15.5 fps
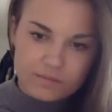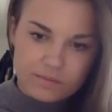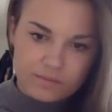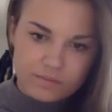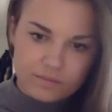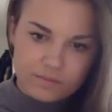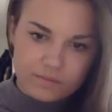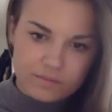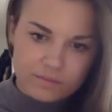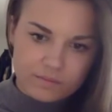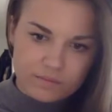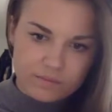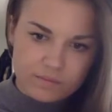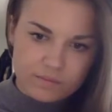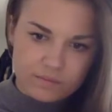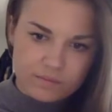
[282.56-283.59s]

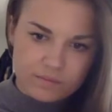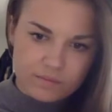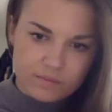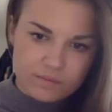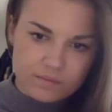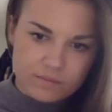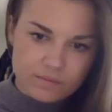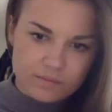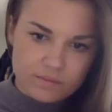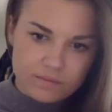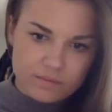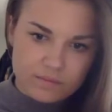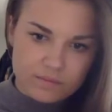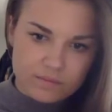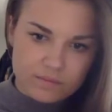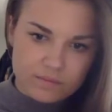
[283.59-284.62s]

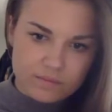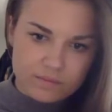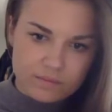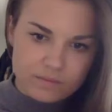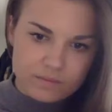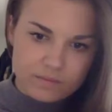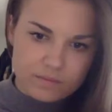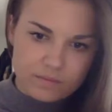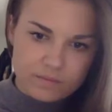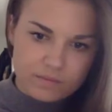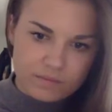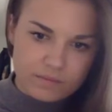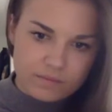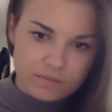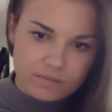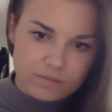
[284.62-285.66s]

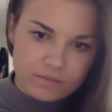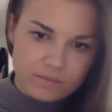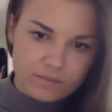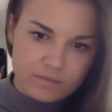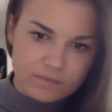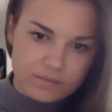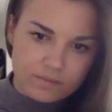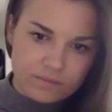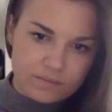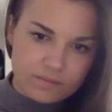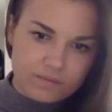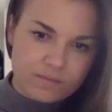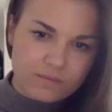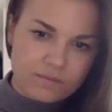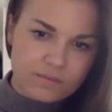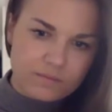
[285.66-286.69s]

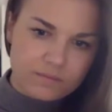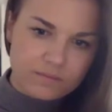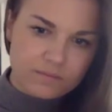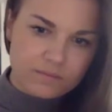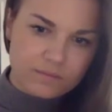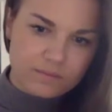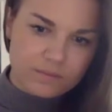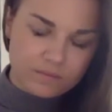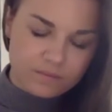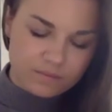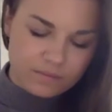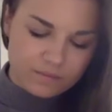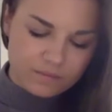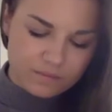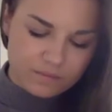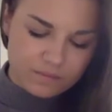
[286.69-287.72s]

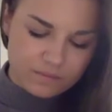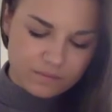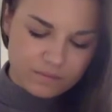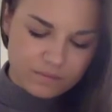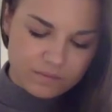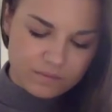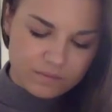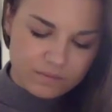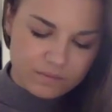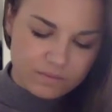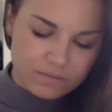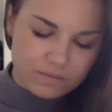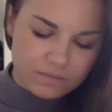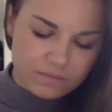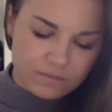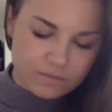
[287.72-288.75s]

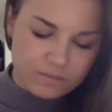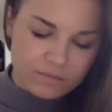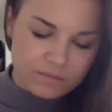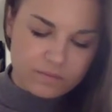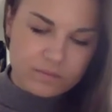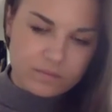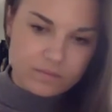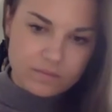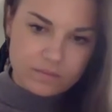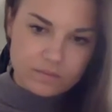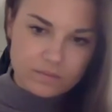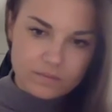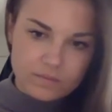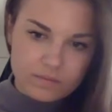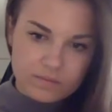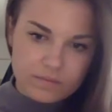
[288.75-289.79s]

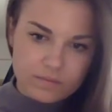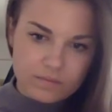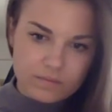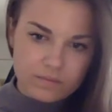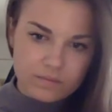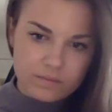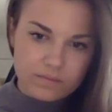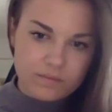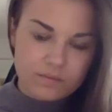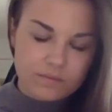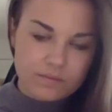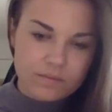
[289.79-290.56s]
The person shown says nothing.